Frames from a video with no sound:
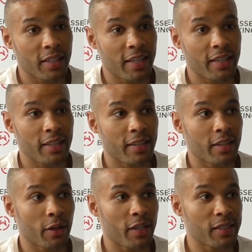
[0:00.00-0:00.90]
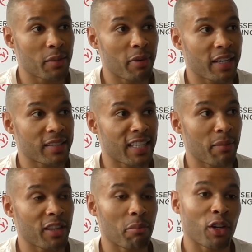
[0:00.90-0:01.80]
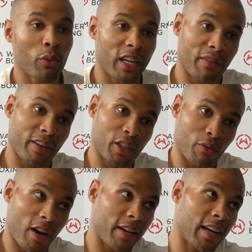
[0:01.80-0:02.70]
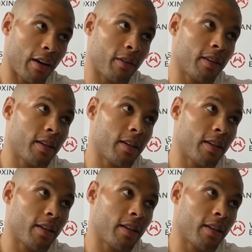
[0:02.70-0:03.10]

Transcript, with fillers: He, you know, he's the biggest name in the middleweight division right now.